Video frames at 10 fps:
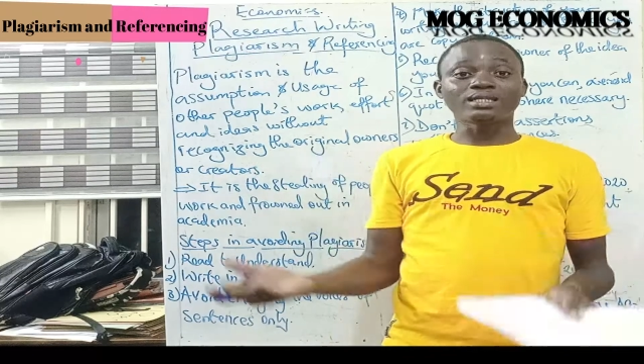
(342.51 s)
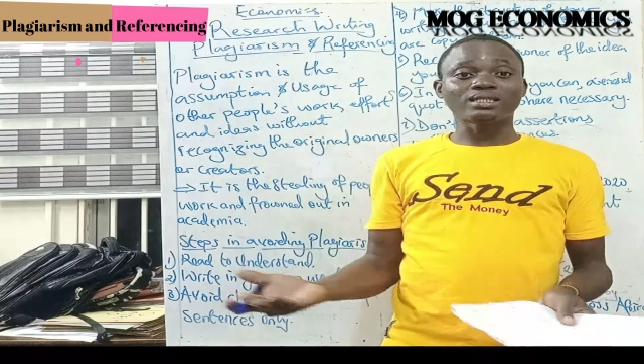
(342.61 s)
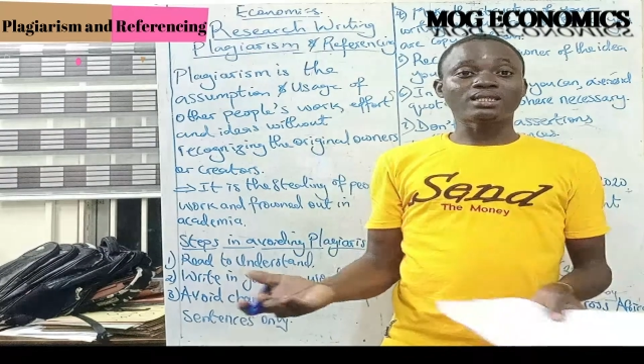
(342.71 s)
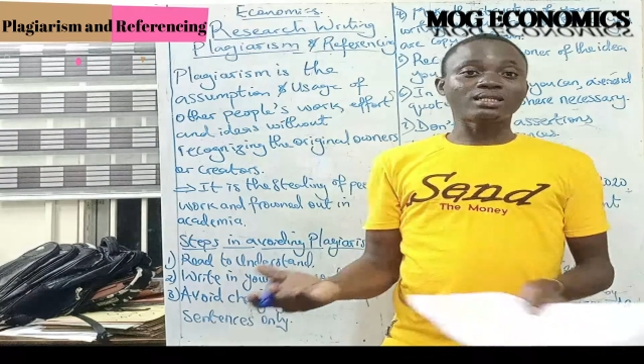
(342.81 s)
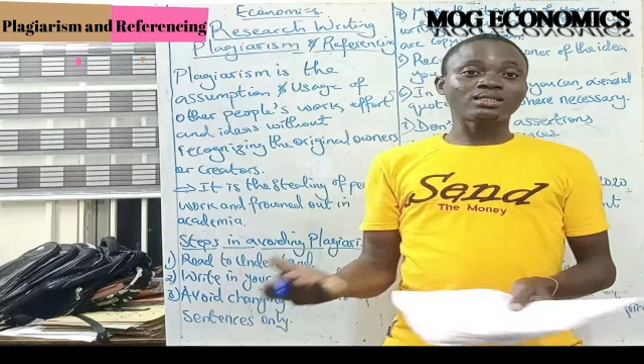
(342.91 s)

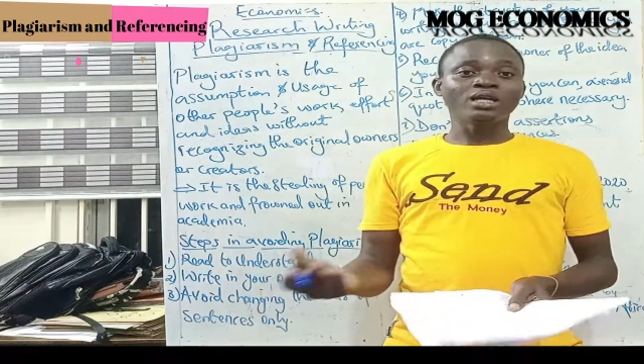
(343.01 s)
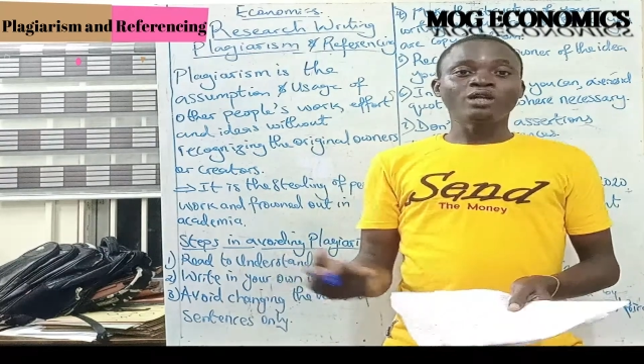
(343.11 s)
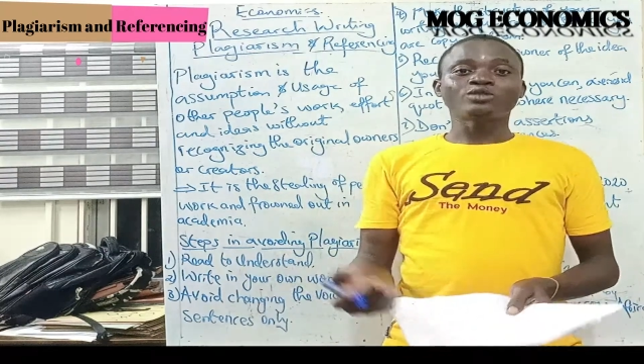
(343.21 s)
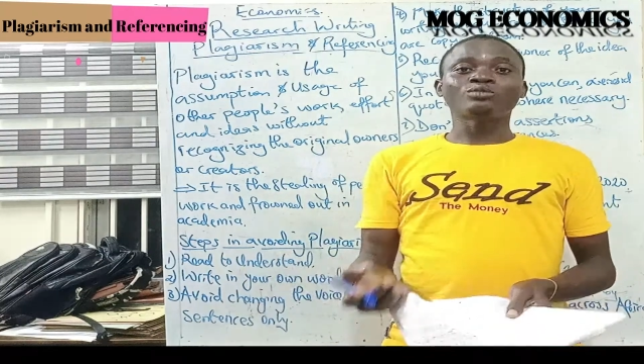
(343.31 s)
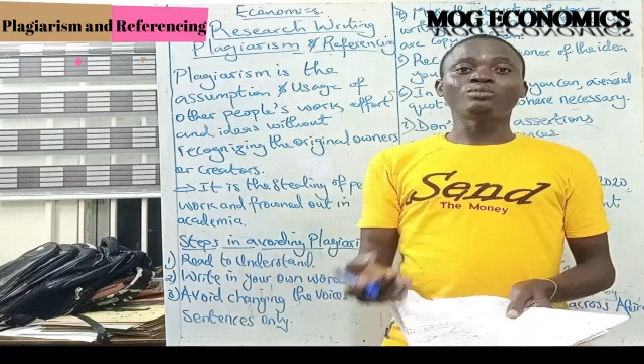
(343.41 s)
internet
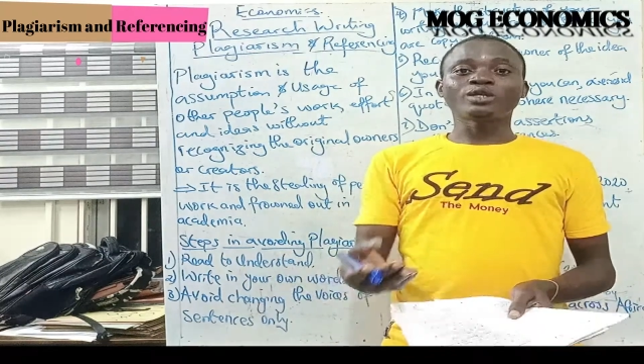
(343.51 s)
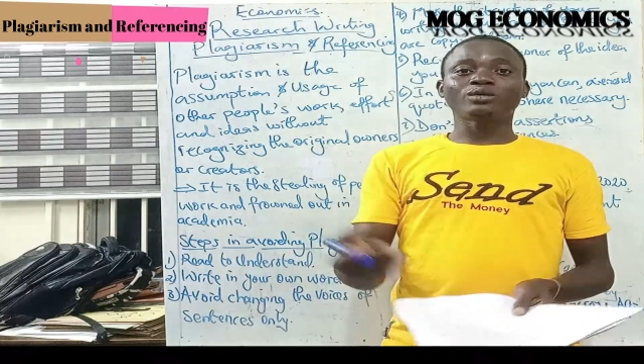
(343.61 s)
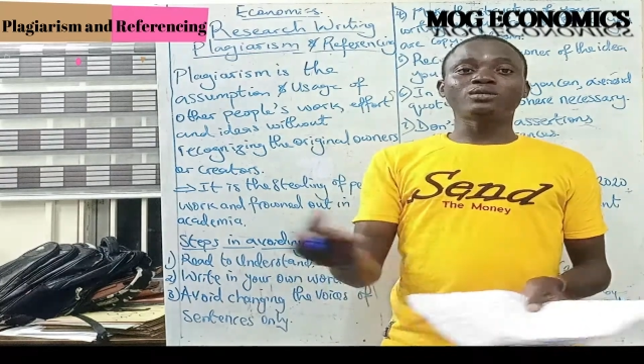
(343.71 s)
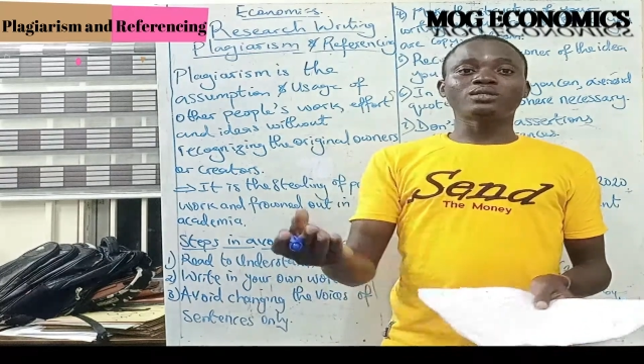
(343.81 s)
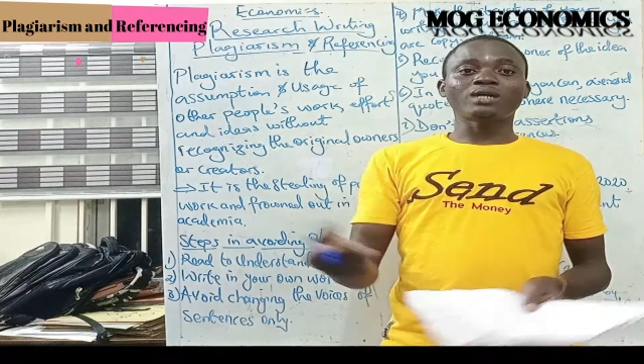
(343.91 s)
to make
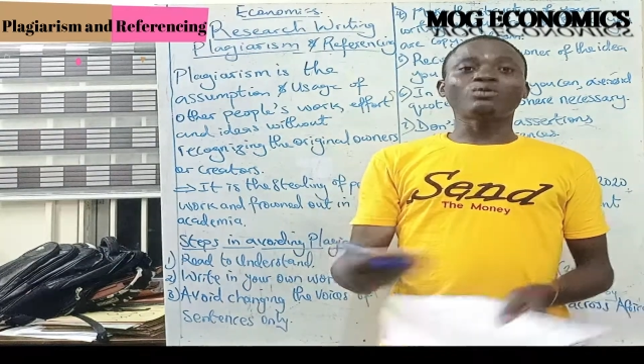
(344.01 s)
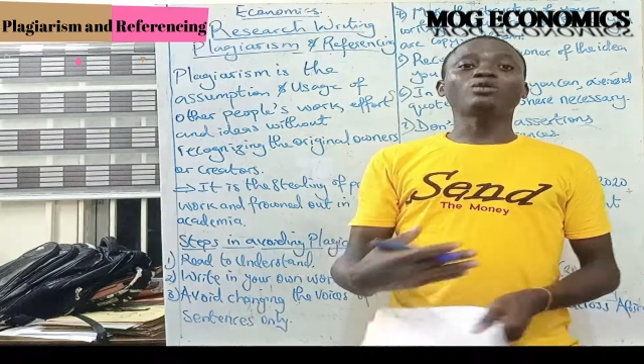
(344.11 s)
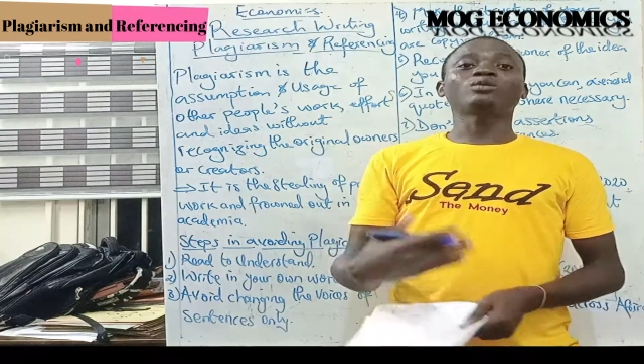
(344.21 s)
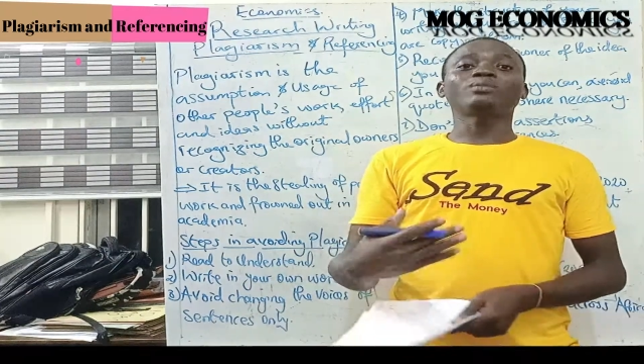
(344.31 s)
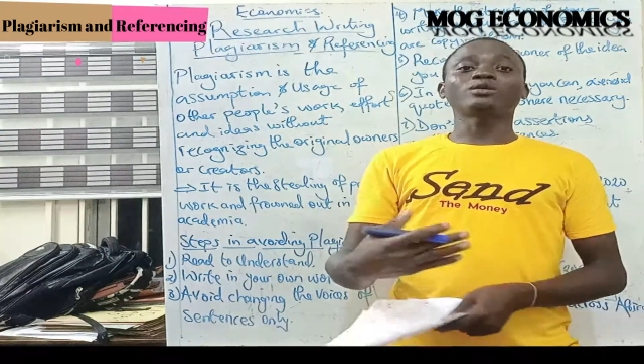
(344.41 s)
you understand what